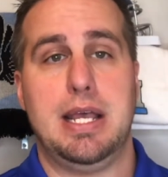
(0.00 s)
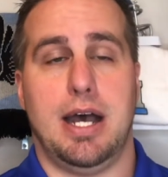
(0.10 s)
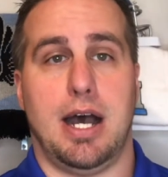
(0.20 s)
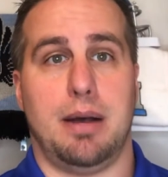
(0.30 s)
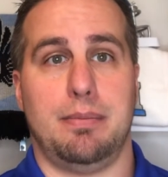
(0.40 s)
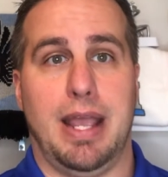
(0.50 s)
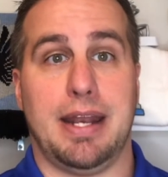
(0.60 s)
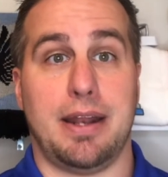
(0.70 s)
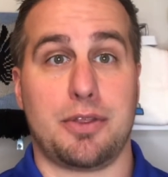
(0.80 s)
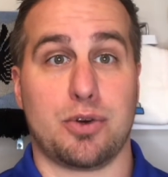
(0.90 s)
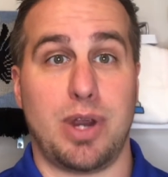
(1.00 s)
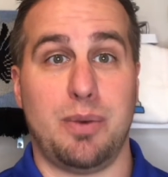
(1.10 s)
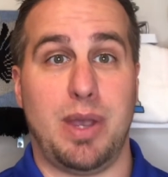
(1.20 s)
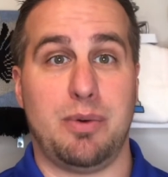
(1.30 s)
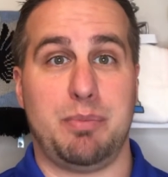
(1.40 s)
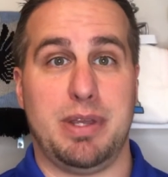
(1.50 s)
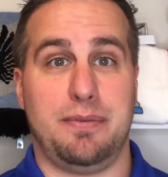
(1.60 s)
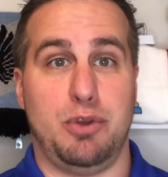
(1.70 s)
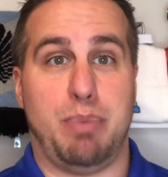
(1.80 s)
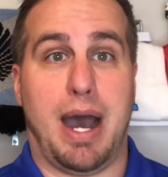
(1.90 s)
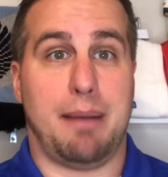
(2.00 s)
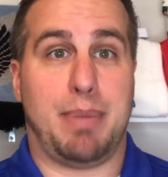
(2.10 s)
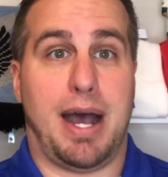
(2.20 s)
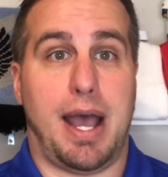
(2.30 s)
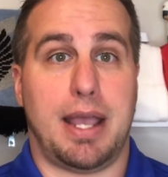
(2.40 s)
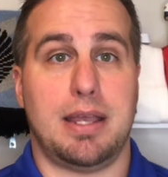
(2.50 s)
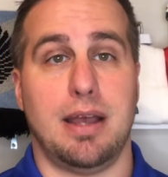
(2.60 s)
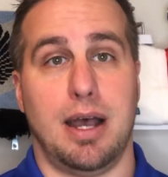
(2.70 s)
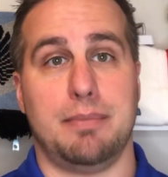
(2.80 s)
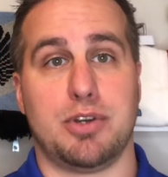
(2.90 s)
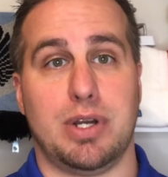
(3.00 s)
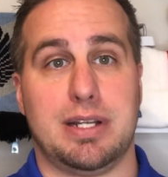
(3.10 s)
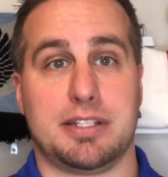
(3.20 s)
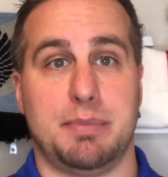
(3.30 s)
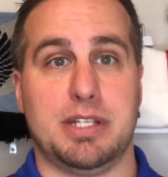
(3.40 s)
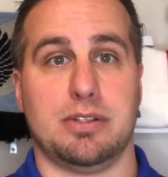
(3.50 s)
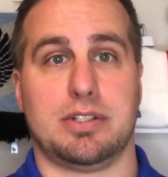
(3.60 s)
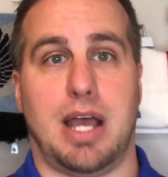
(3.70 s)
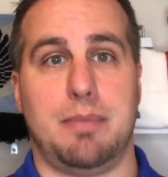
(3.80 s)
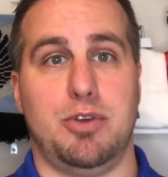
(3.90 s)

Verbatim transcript: Um, and another great way would be if you pop by um, during dismissal time.